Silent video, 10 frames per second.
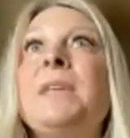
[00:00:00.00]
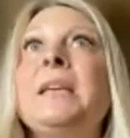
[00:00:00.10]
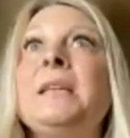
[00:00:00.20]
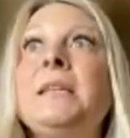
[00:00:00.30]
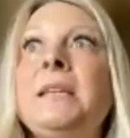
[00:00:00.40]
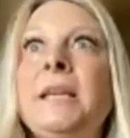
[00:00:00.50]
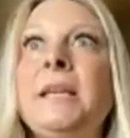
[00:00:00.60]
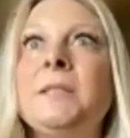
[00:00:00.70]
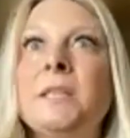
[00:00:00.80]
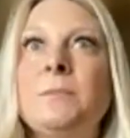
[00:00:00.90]
It
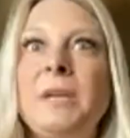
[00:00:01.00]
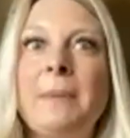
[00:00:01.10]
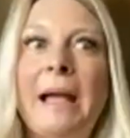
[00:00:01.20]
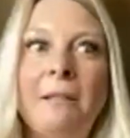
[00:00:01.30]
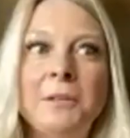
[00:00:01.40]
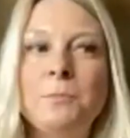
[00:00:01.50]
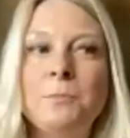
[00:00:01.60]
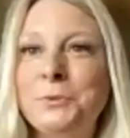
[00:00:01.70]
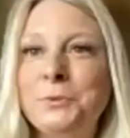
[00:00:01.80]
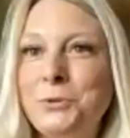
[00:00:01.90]
needs to be
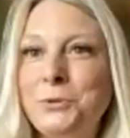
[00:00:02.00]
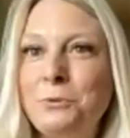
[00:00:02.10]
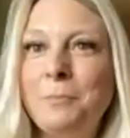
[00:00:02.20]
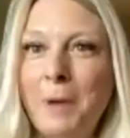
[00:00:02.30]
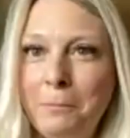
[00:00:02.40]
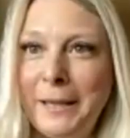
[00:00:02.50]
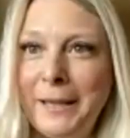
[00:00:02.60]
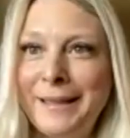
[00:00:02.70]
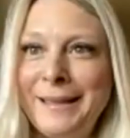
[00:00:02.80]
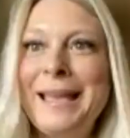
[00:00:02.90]
palatable to the
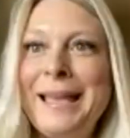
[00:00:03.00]
public.